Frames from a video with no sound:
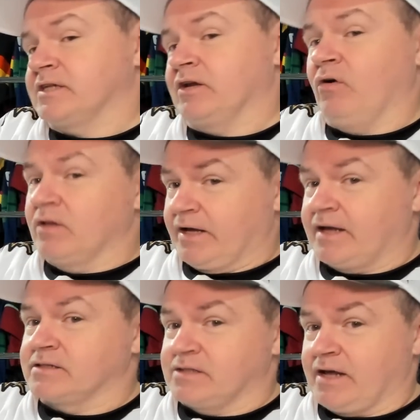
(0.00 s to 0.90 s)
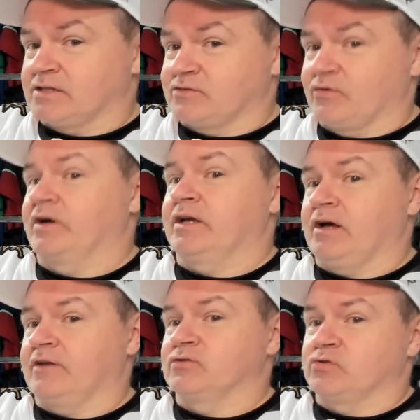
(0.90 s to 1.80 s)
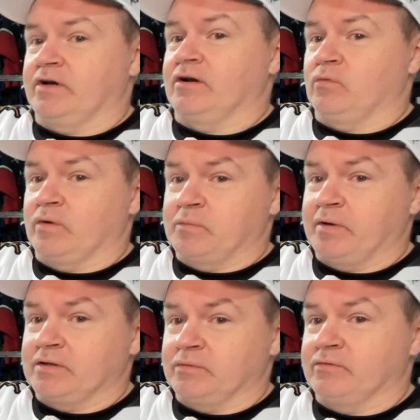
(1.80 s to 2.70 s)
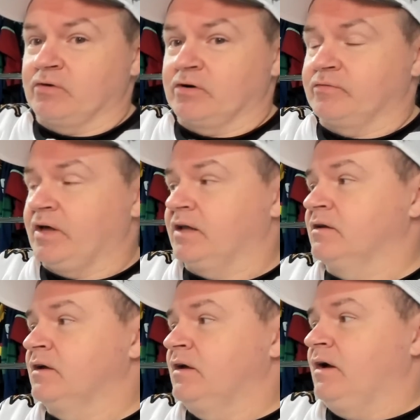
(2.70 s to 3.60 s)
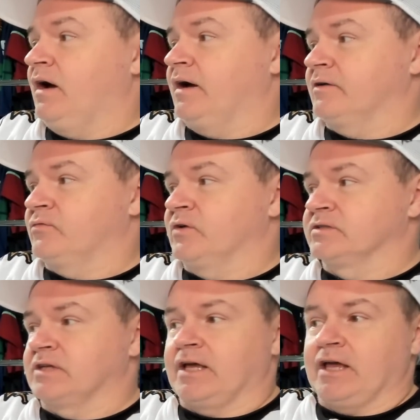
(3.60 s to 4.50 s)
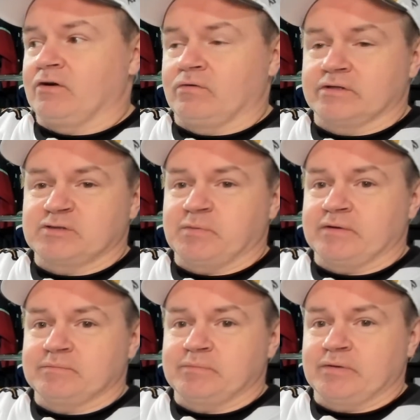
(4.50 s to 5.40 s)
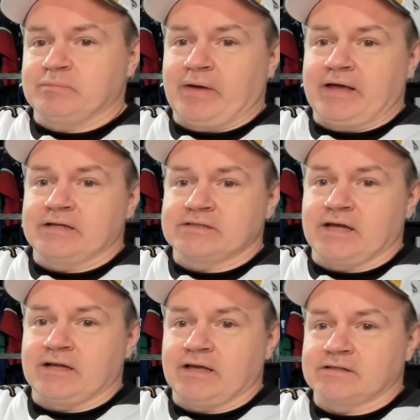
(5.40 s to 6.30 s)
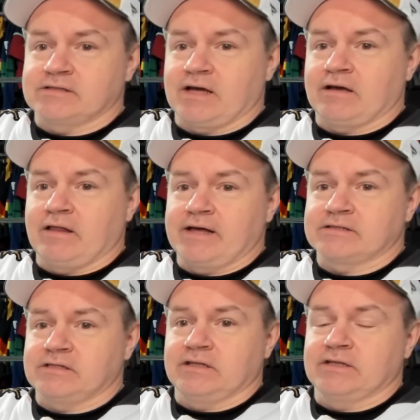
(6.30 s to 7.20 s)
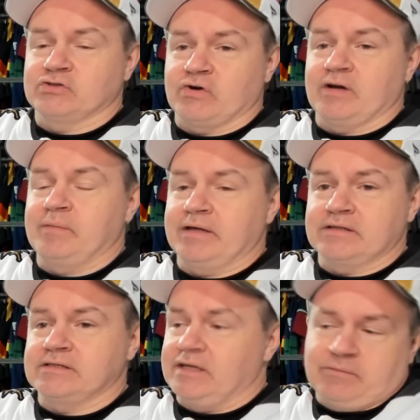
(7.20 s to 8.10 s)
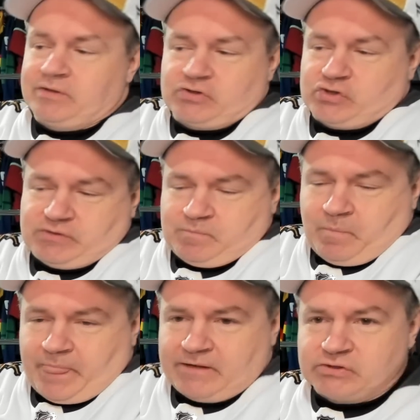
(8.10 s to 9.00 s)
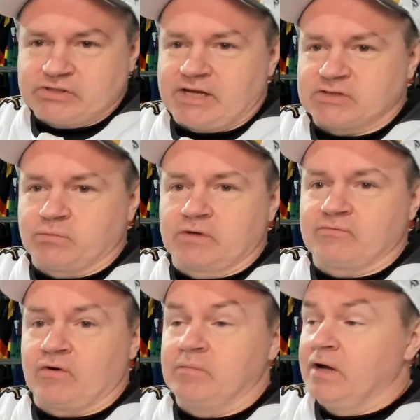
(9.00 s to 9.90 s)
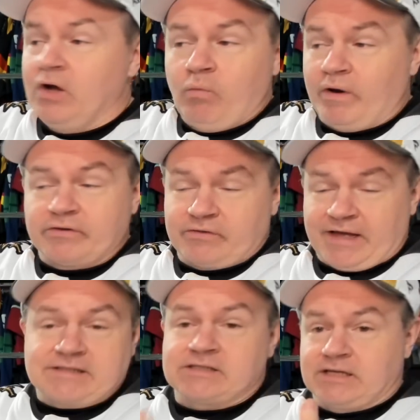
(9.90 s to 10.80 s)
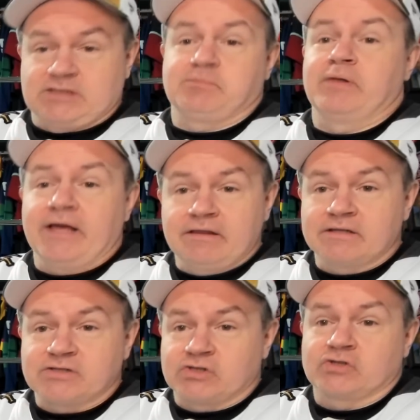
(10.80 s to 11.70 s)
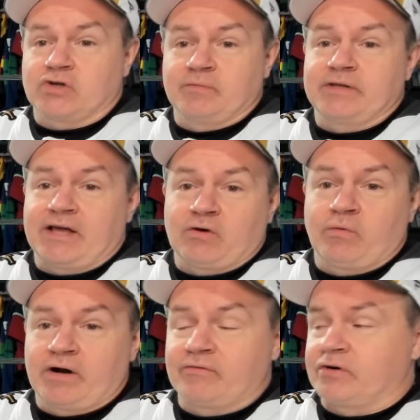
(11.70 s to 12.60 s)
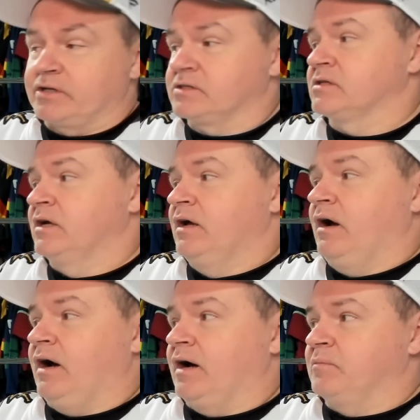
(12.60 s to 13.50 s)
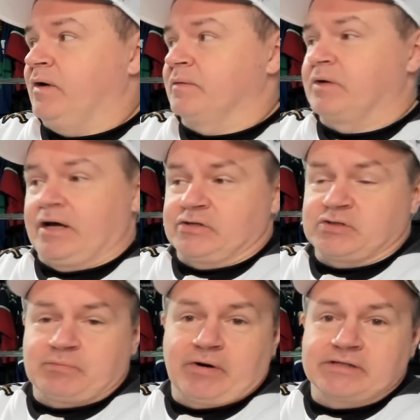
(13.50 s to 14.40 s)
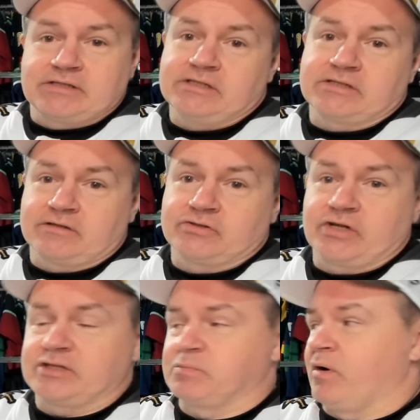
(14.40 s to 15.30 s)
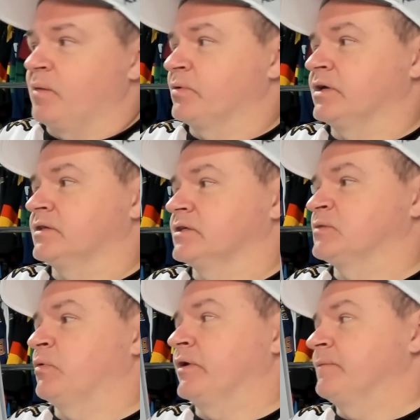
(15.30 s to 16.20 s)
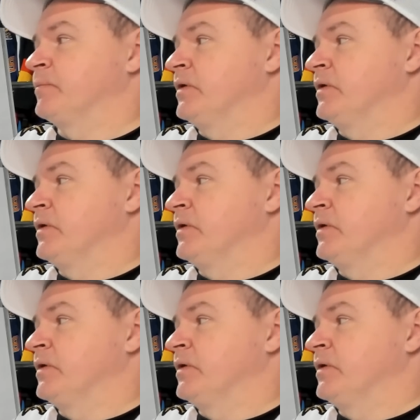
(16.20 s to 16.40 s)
Heinola hasn't asked for any kind of a trade out of Winnipeg that we've heard of yet. It feels like Heinola's been banging his head against that glass ceiling trying to make the team, and it just hasn't worked for him. Whether that's his play that's determined that or whatever it is, I'm kind of surprised he's still Jets property at this point.